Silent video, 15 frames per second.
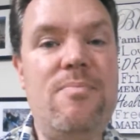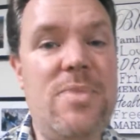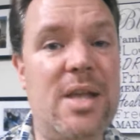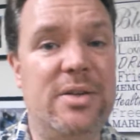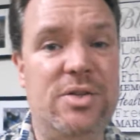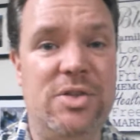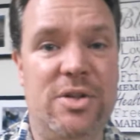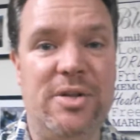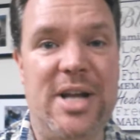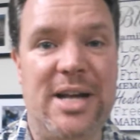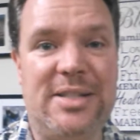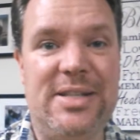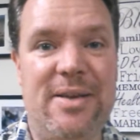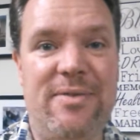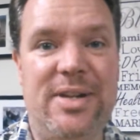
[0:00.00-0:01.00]
and certain
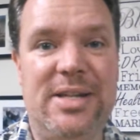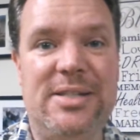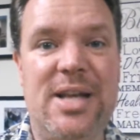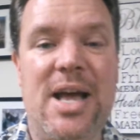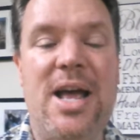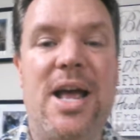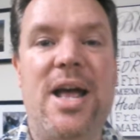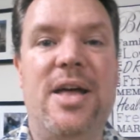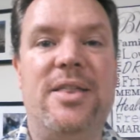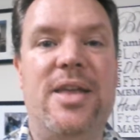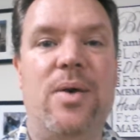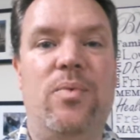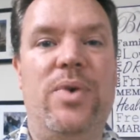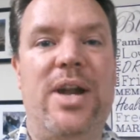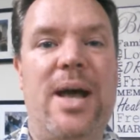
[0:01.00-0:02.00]
activities
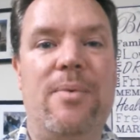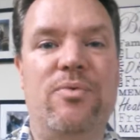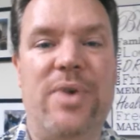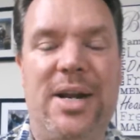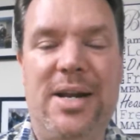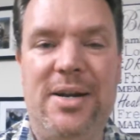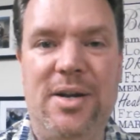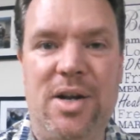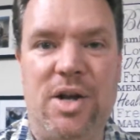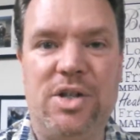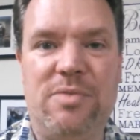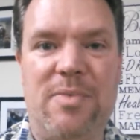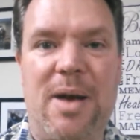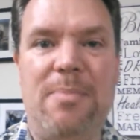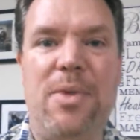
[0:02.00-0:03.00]
that when I'm ready to
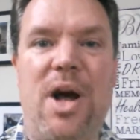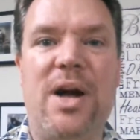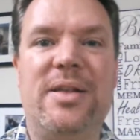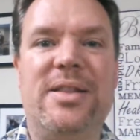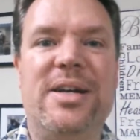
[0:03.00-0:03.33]
launch my blog,